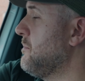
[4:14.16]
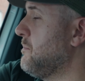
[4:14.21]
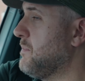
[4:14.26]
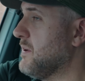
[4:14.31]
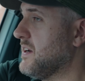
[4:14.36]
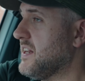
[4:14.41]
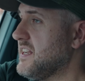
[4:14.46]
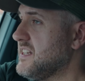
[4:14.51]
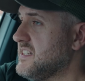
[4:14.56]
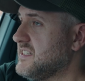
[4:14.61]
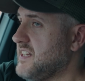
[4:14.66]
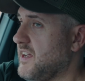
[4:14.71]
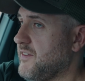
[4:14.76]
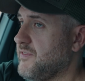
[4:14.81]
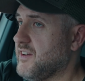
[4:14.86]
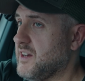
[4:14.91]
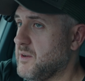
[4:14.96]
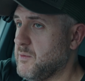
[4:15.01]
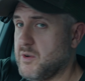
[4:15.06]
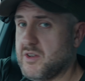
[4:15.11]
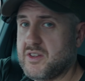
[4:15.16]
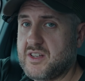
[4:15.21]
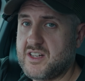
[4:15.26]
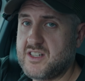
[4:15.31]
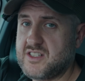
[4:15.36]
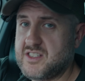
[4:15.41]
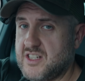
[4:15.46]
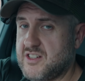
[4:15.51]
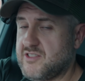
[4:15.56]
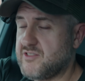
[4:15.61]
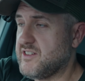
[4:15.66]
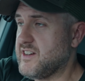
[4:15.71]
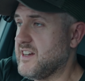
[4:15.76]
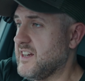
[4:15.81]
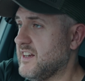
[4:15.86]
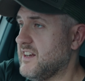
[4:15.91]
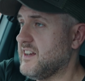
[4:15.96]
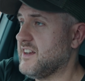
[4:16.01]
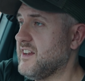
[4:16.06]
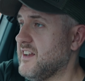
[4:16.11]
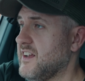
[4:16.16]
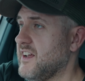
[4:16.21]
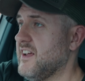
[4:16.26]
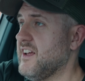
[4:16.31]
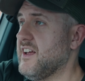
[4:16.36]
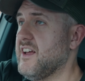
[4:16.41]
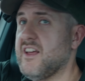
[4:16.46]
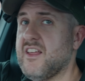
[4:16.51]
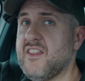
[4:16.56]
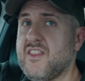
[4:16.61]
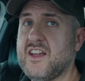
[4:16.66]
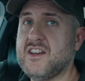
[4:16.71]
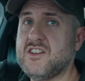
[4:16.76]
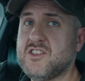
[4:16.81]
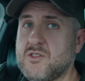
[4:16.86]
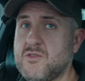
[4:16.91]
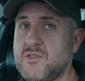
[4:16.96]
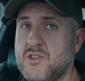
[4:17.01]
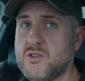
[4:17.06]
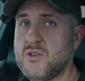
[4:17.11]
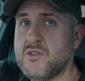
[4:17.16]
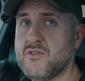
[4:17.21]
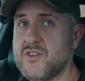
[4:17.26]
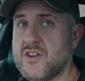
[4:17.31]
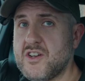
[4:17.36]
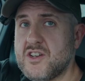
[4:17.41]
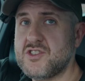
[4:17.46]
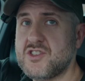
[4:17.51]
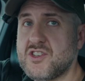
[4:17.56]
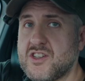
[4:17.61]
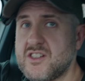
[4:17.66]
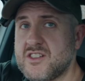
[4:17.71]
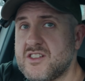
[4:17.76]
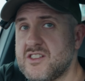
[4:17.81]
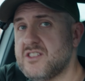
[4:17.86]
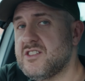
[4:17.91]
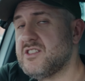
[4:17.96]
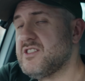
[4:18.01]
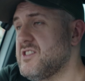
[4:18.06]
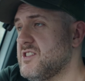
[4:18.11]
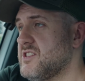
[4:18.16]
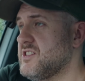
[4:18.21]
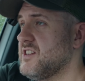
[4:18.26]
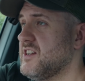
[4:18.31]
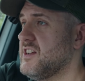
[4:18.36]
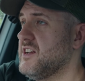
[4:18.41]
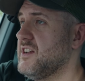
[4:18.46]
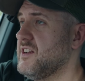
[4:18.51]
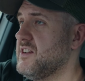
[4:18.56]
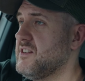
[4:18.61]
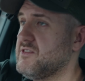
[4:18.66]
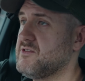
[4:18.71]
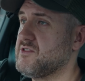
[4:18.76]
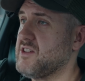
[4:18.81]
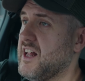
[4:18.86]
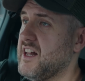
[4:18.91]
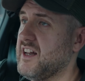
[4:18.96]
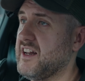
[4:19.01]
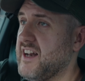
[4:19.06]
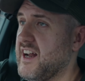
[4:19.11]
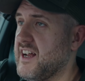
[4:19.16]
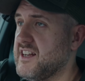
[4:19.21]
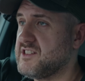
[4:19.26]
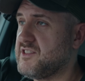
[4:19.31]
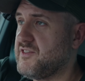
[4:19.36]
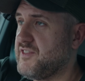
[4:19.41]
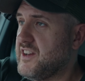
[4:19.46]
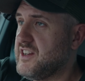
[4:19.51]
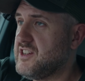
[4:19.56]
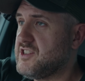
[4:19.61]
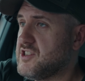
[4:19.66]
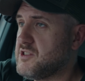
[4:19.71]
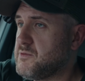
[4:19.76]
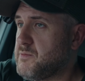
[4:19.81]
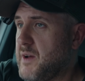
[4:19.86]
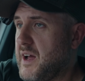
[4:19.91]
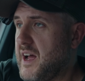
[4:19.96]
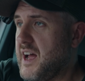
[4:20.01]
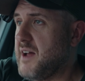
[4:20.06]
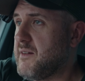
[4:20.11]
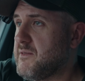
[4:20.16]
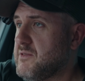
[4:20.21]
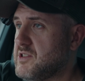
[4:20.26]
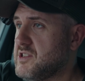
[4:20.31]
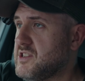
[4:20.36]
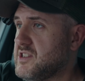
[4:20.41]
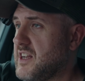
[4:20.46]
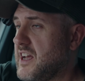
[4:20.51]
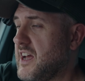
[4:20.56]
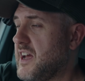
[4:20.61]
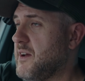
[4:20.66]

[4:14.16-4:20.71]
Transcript: but it is definitely worth considering. They do newer versions, slightly nicer features perhaps,